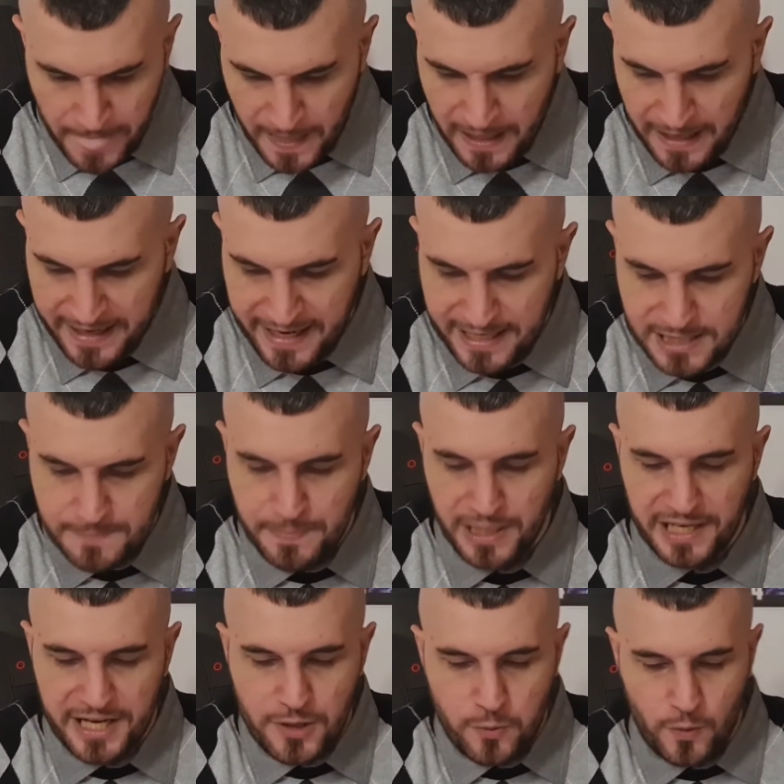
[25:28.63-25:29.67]
Against
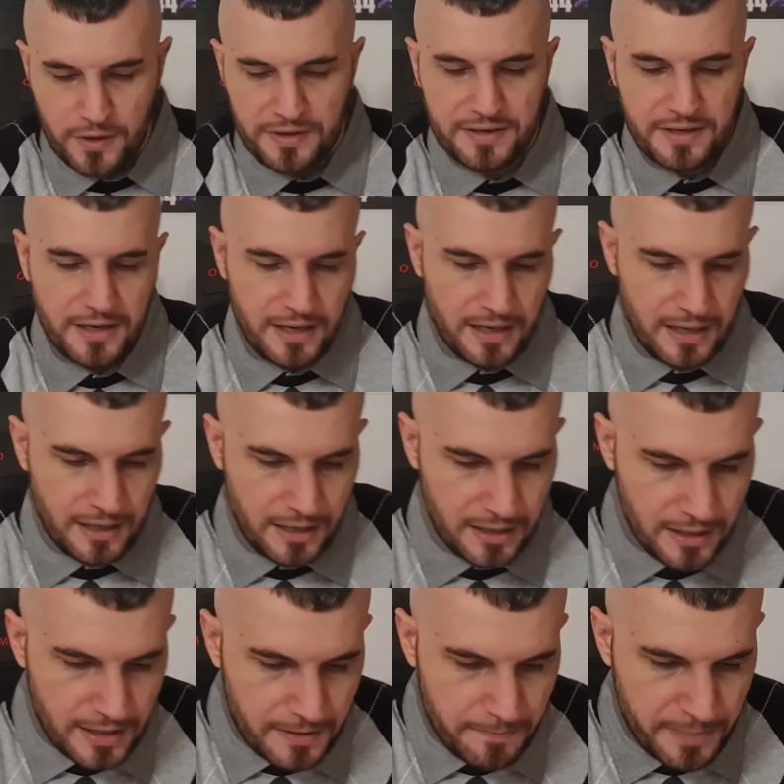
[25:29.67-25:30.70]
Billy
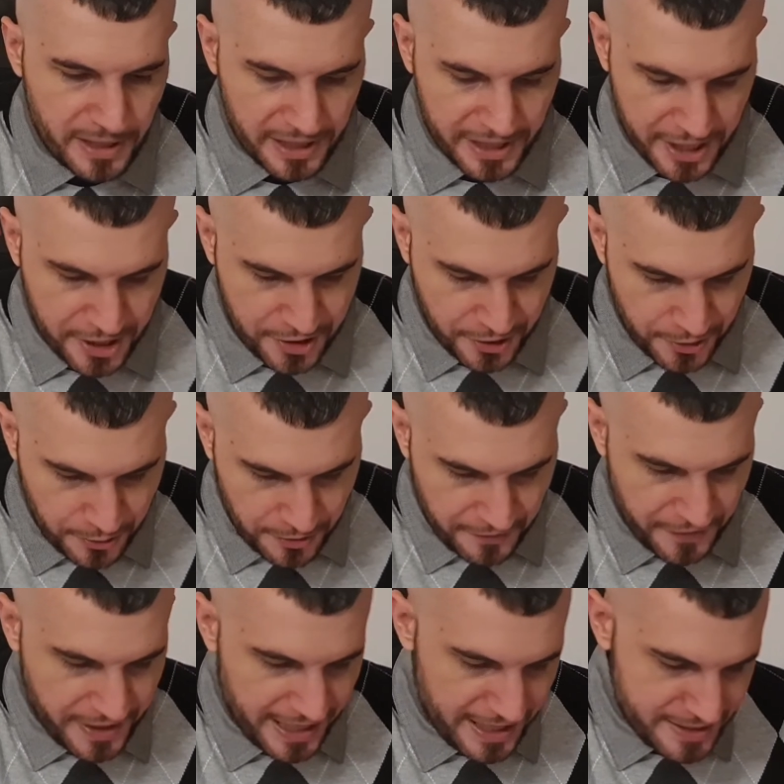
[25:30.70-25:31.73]
Q,
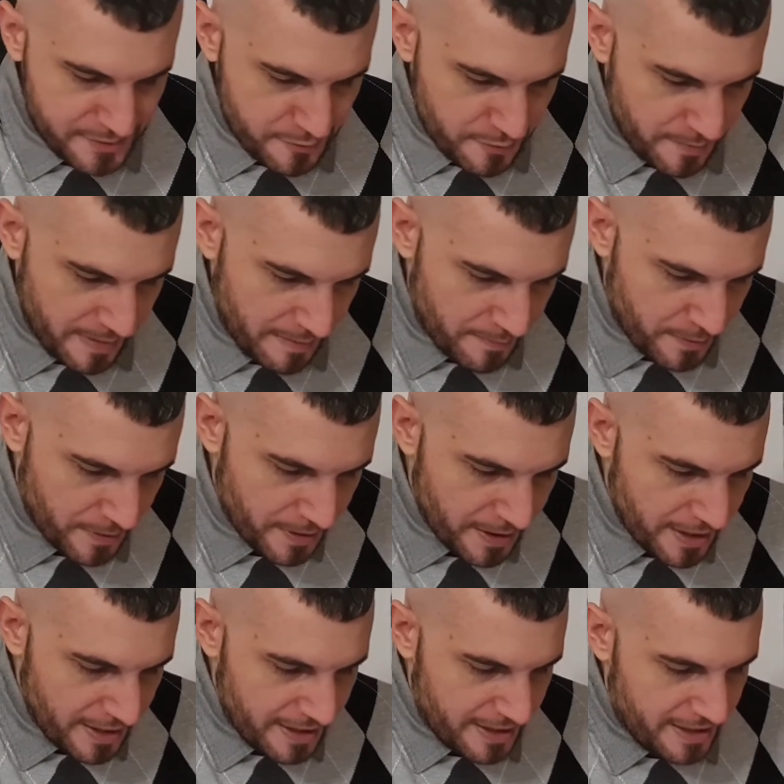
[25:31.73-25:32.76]
if you guys
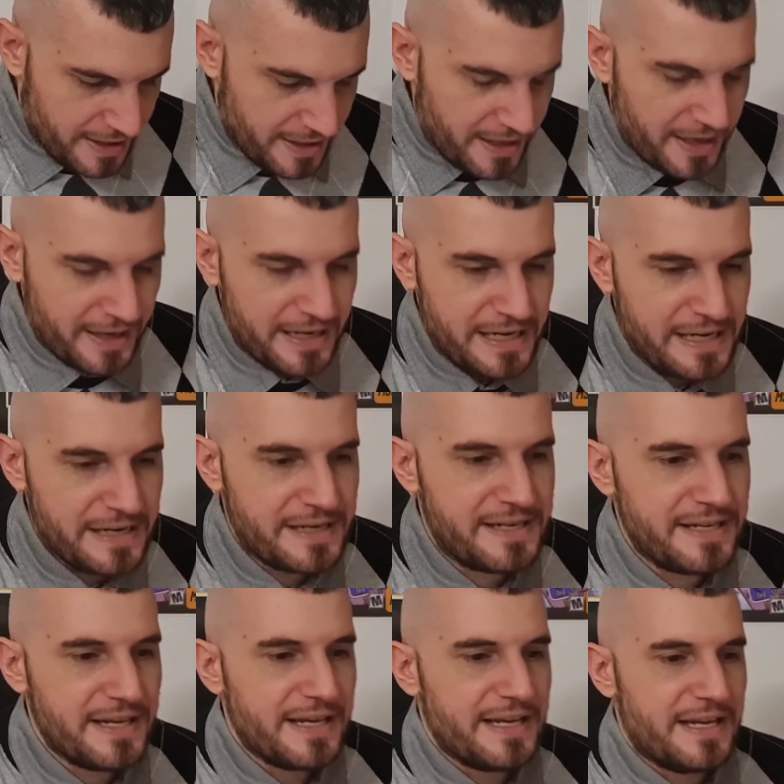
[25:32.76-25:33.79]
remember,
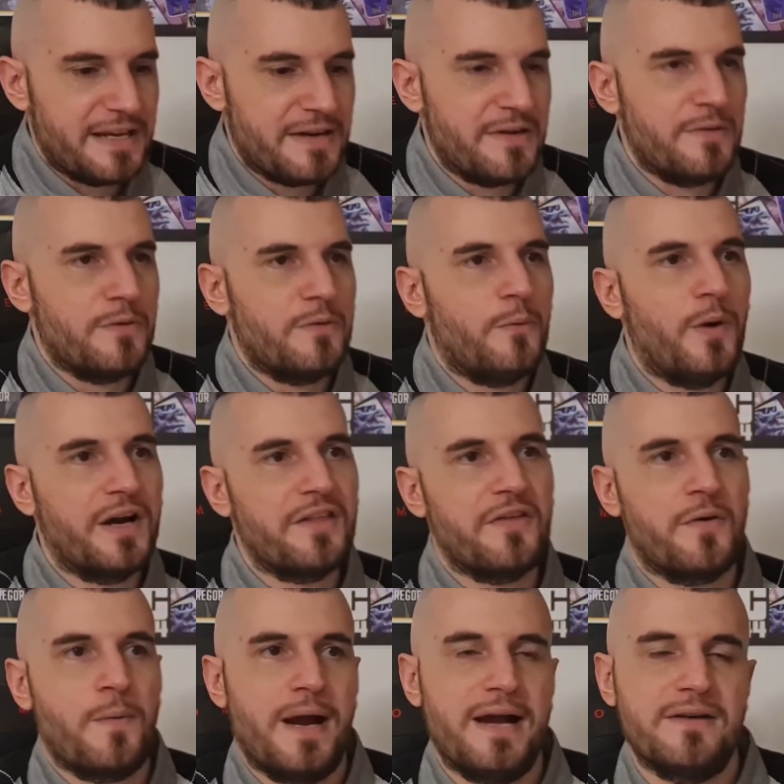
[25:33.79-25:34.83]
in one of
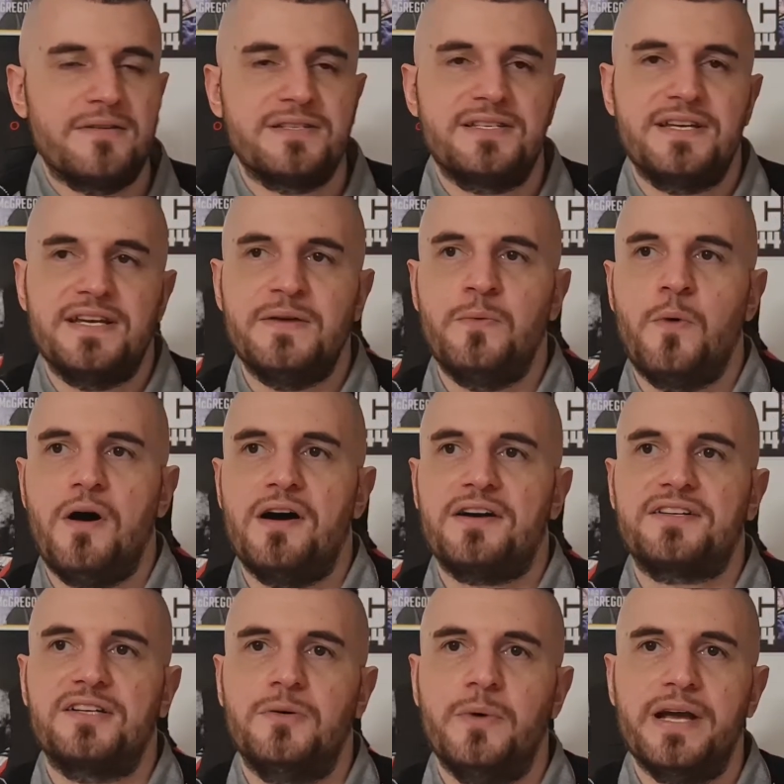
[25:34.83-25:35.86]
the rounds, he
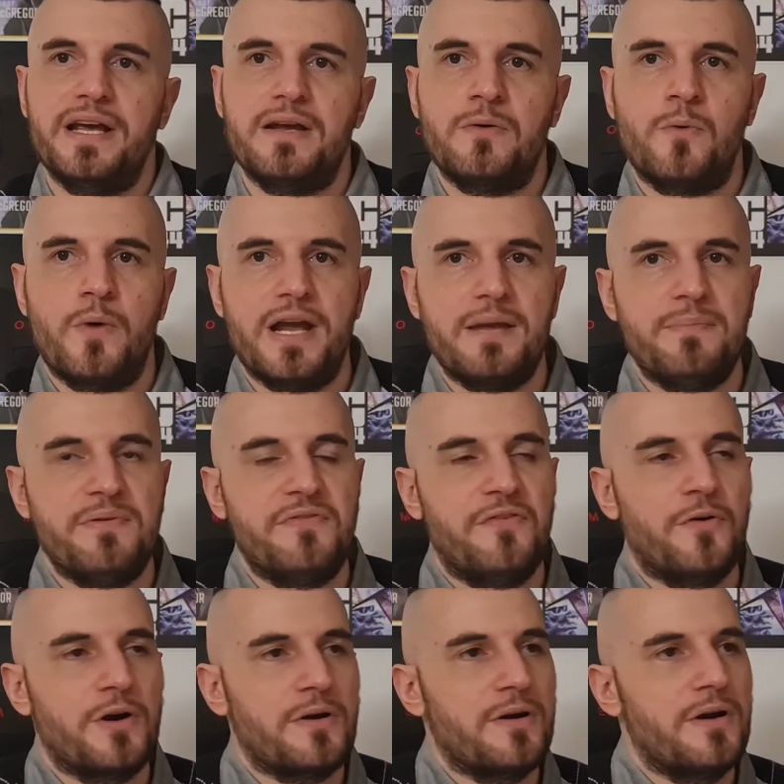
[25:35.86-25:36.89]
walked away way
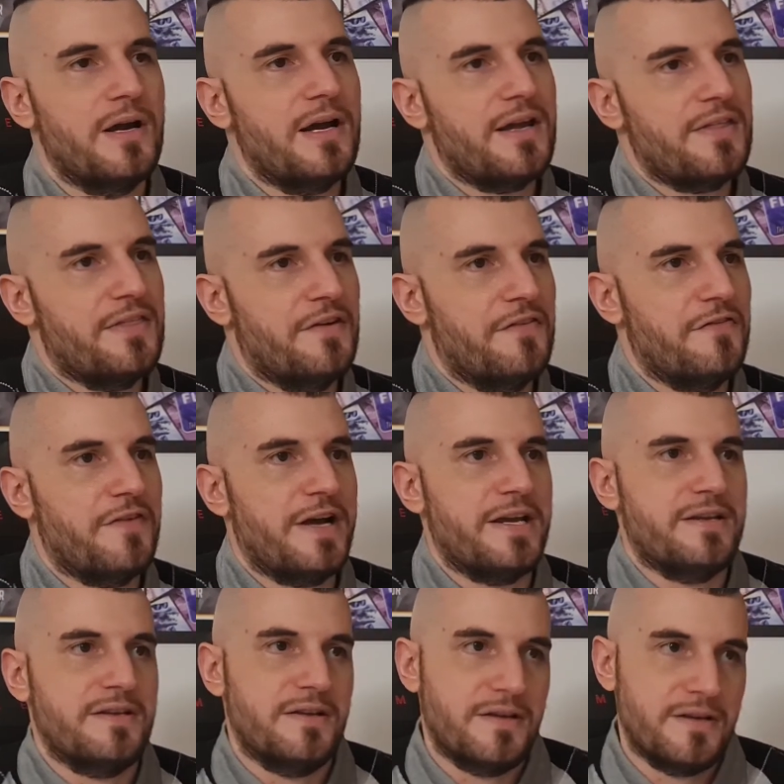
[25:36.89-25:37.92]
before the
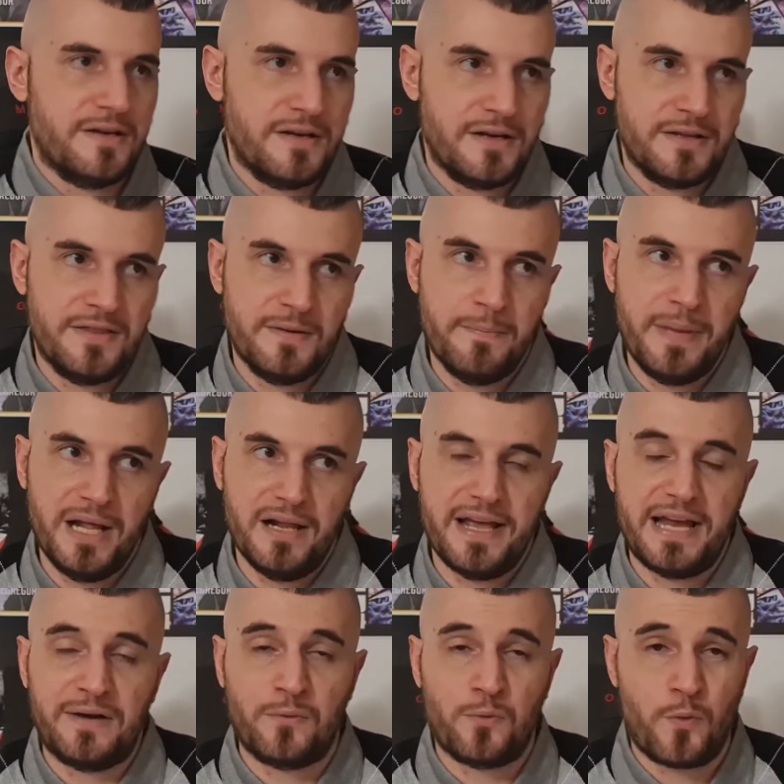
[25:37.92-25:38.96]
fight, the bell
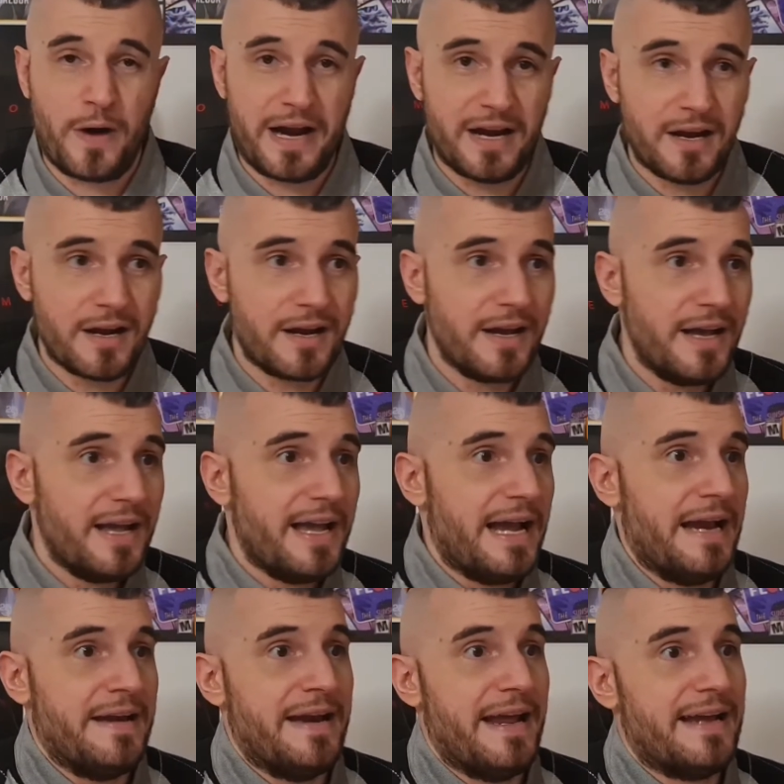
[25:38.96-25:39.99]
had rung,
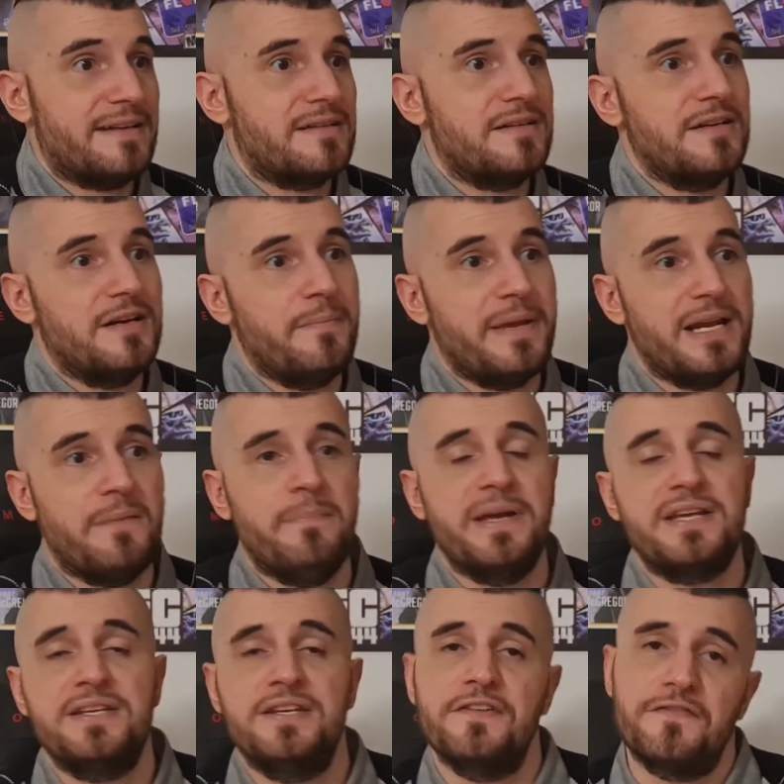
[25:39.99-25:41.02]
and that could have made a
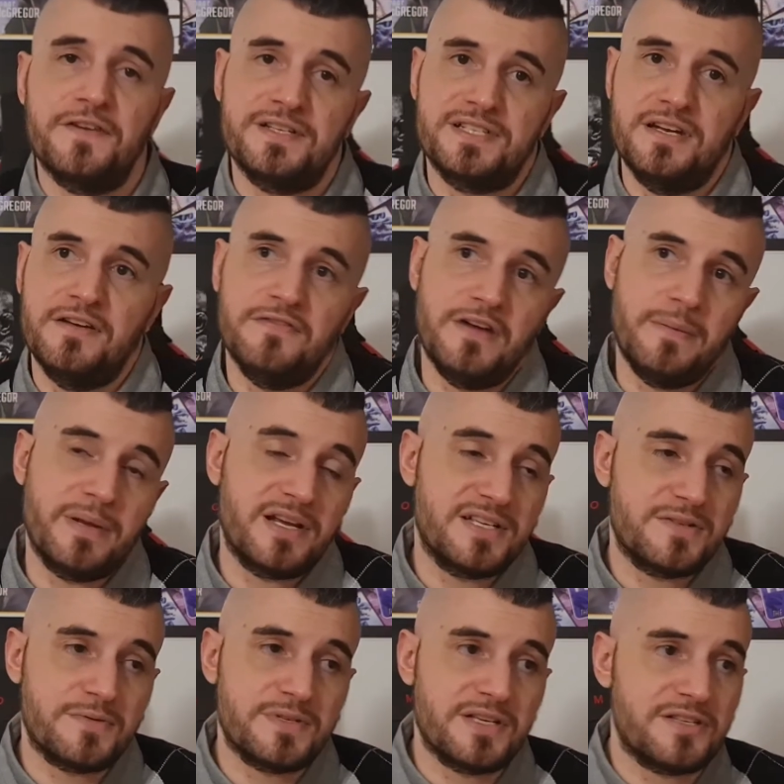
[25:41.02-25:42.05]
big difference in the fight
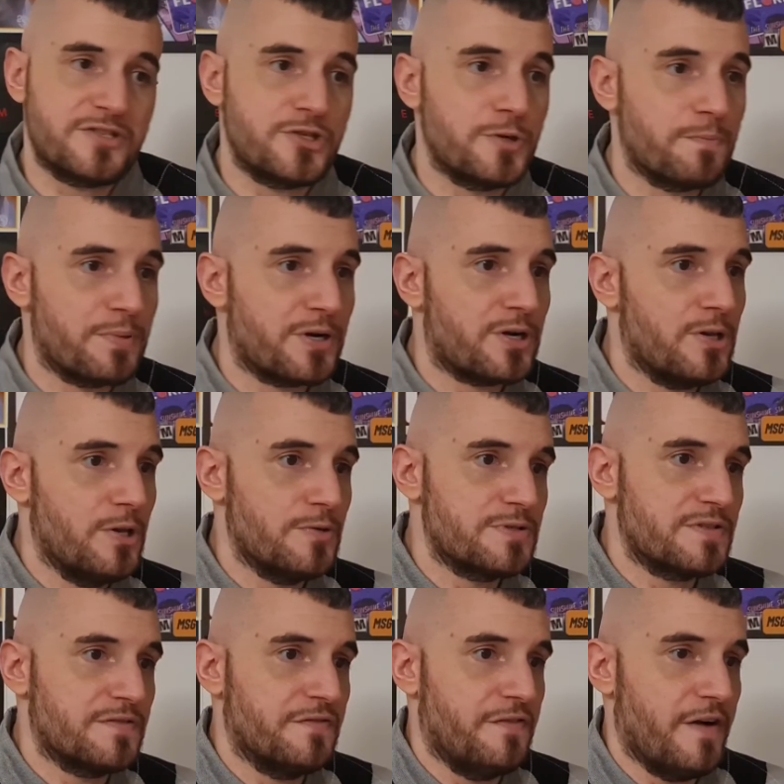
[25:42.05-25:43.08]
because it was a super
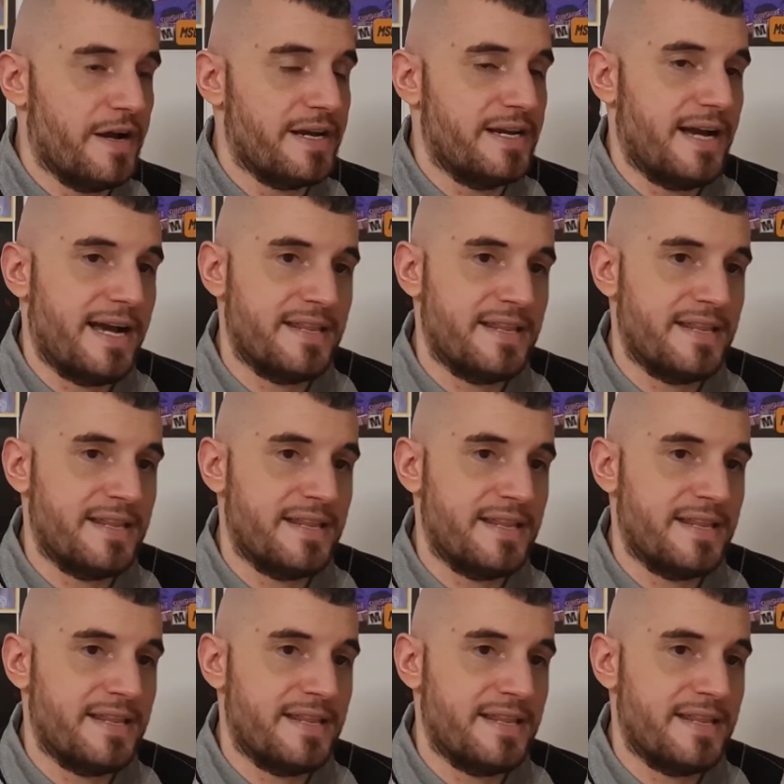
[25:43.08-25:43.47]
close fight.